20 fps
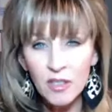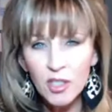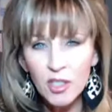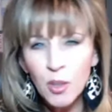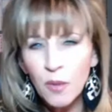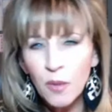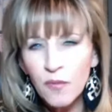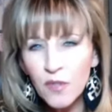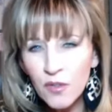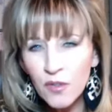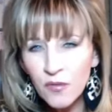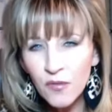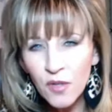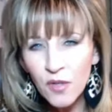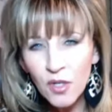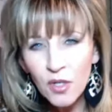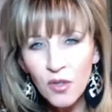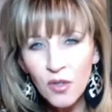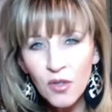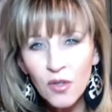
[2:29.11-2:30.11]
So if you're
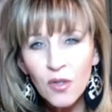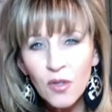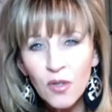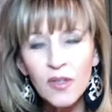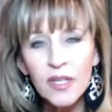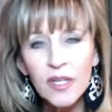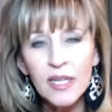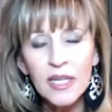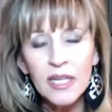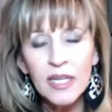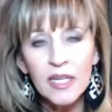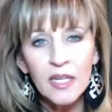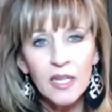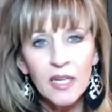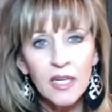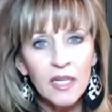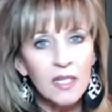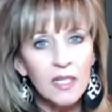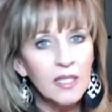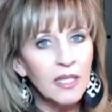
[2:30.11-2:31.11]
further than,
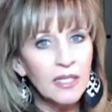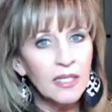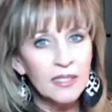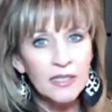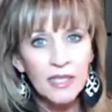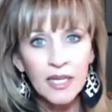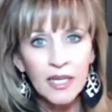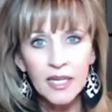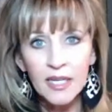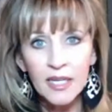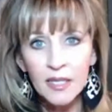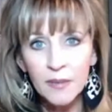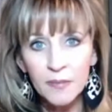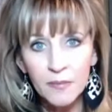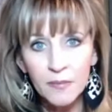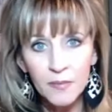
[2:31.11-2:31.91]
let's say,